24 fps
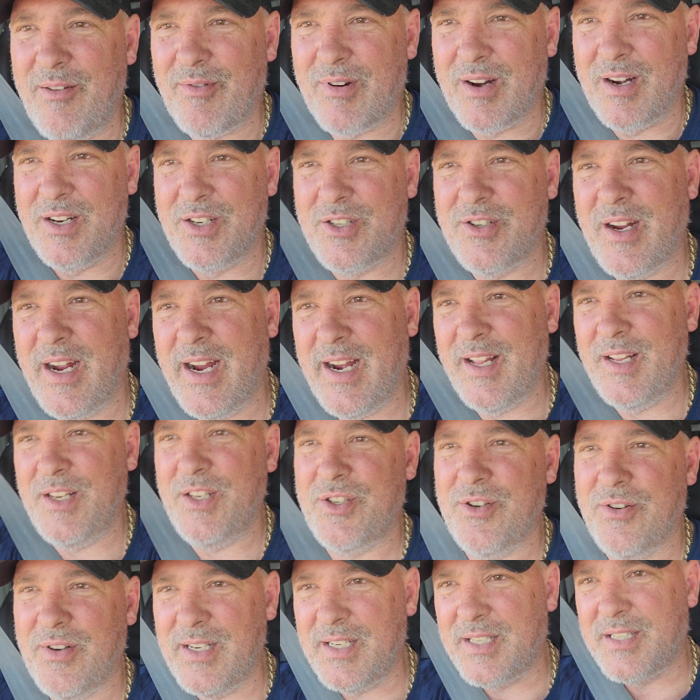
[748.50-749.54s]
We're going to try to
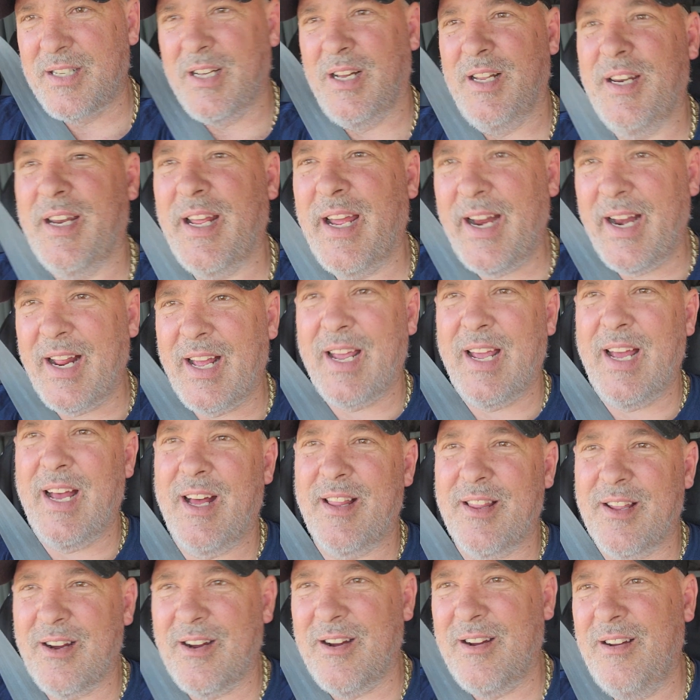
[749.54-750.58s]
enjoy Sunday
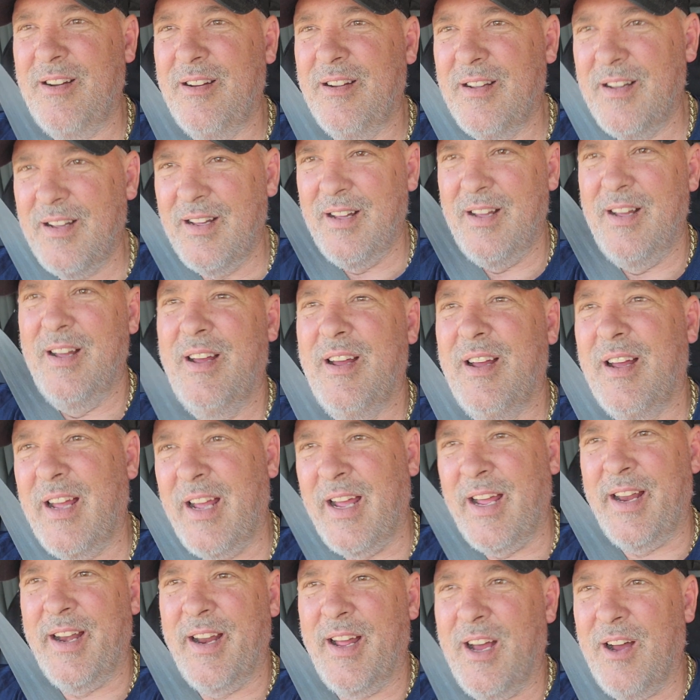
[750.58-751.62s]
together,
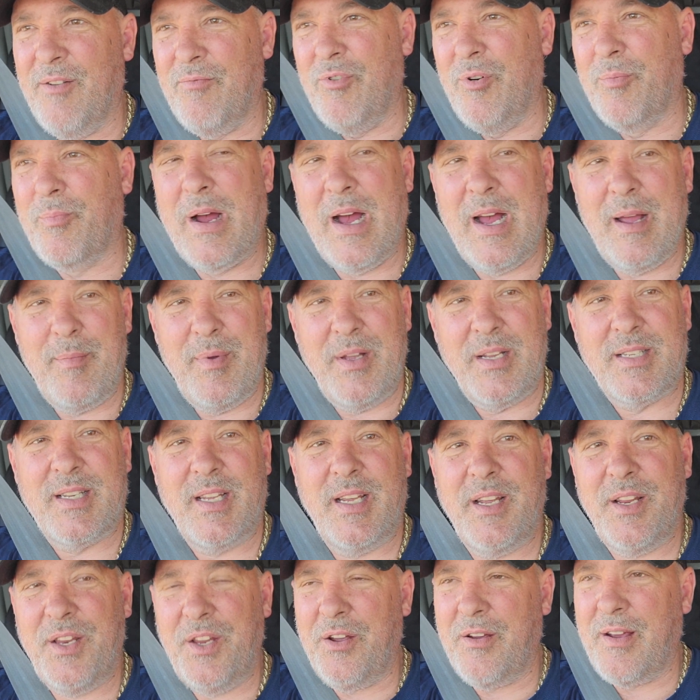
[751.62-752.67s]
and we'll probably be
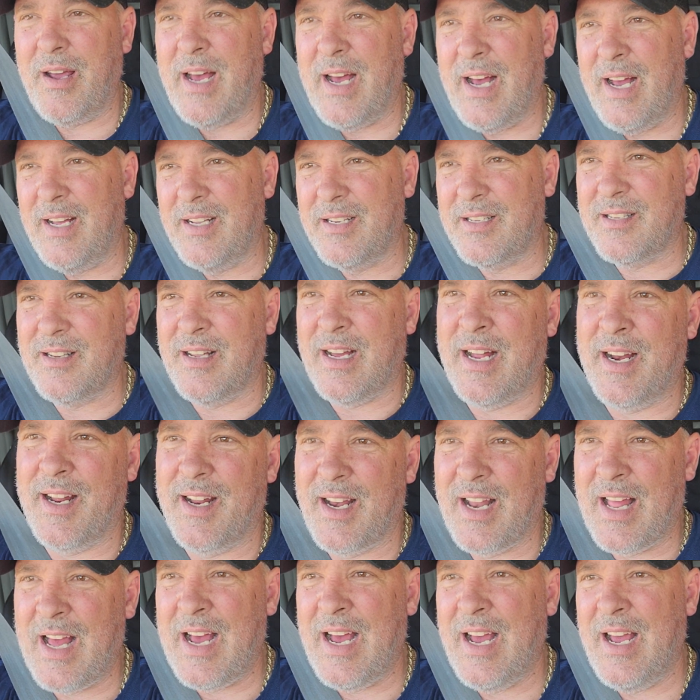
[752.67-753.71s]
seeing you guys on a
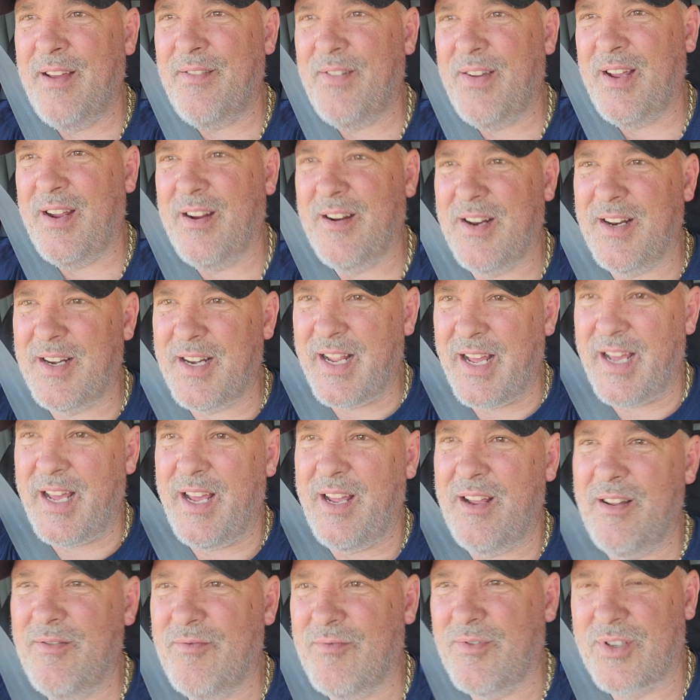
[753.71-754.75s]
live here
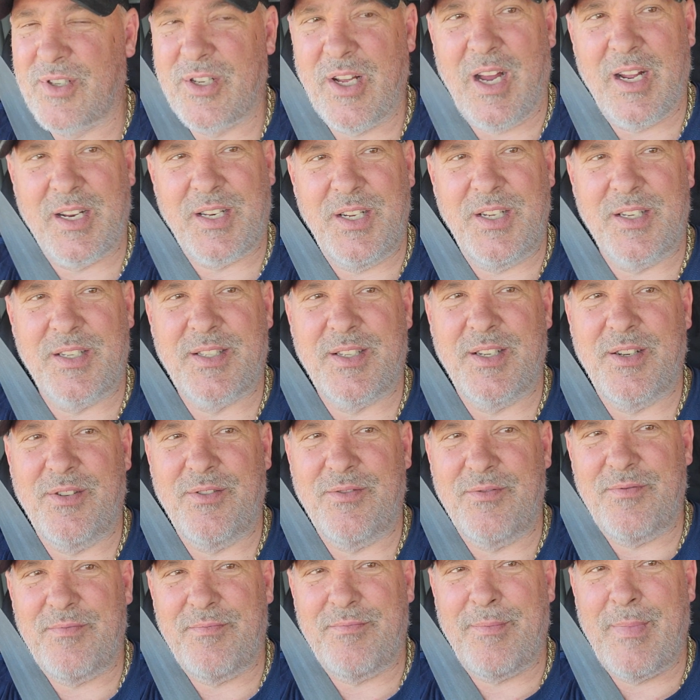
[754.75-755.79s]
today. We'll talk to you
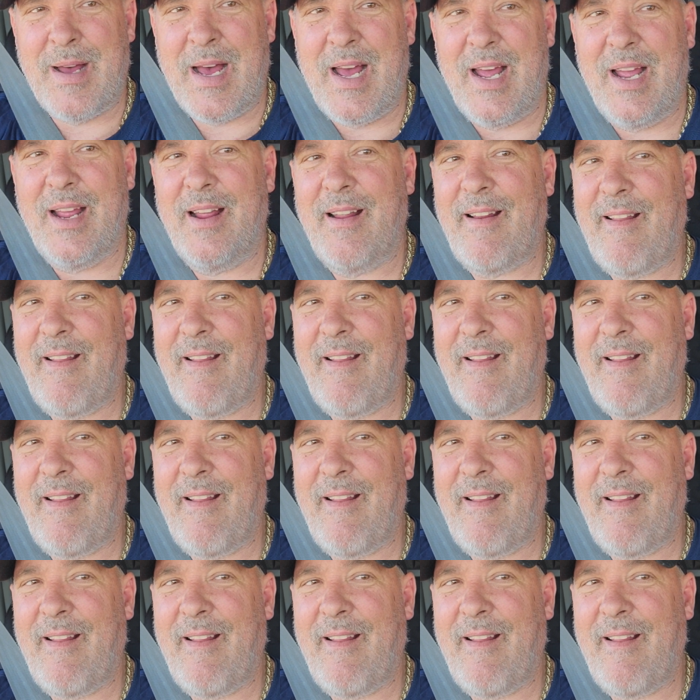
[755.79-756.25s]
soon. Bye.